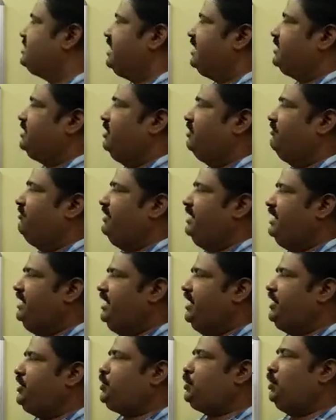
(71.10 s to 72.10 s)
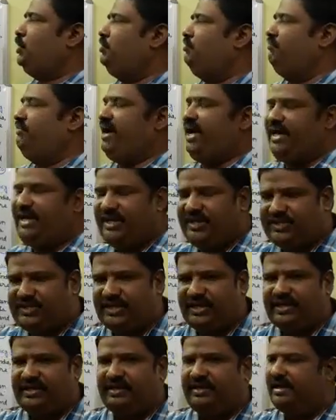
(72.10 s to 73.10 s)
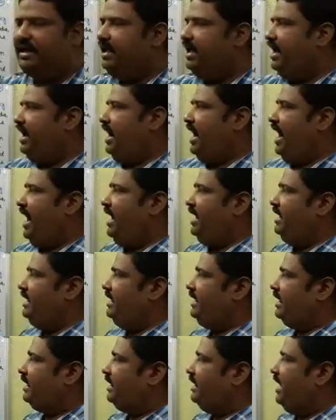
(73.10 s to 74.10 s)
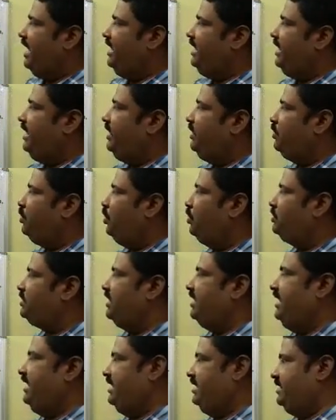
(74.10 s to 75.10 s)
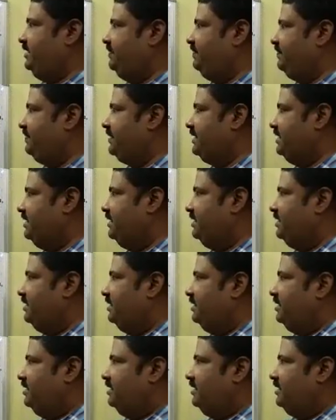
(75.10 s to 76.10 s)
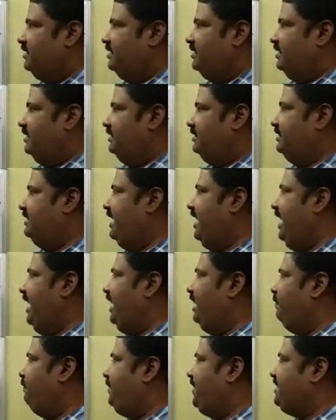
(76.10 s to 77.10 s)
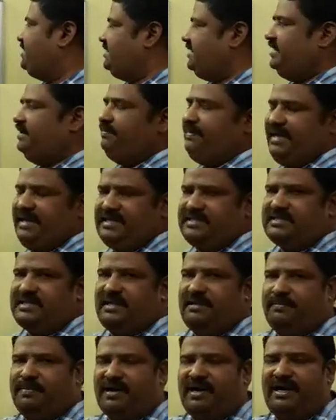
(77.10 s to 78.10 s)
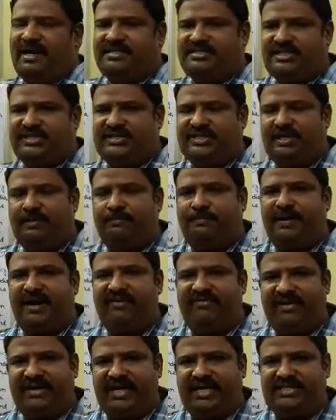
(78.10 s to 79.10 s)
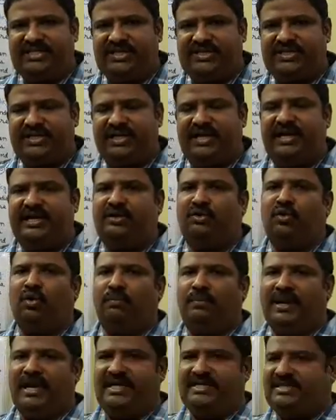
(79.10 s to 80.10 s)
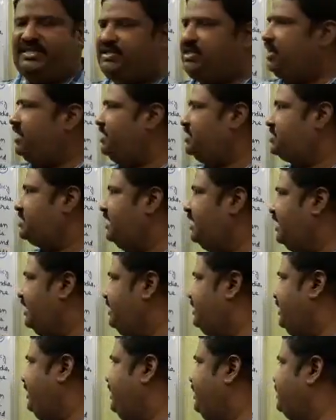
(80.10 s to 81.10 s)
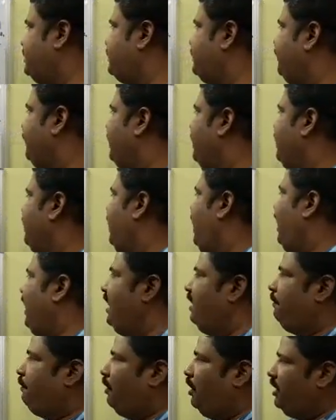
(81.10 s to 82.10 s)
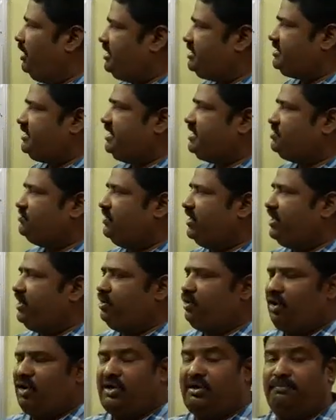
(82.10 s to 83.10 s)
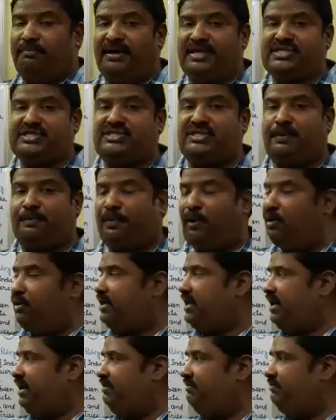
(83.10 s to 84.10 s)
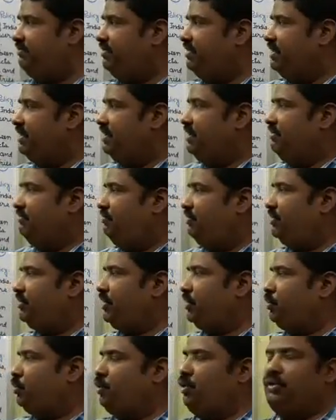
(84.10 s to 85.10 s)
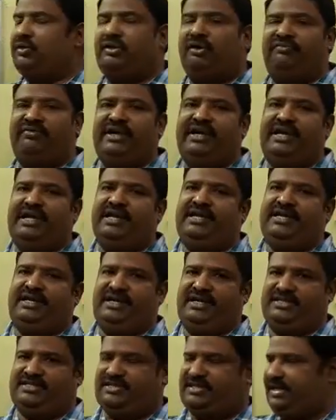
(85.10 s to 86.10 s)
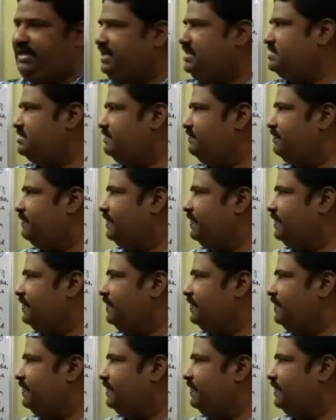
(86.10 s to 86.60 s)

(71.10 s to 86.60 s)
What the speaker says: sector of India shown variation and declining growth rate. The LPG means liberalization, privatization and globalization strategies and policies were not much supportive for the growth of Indian industries.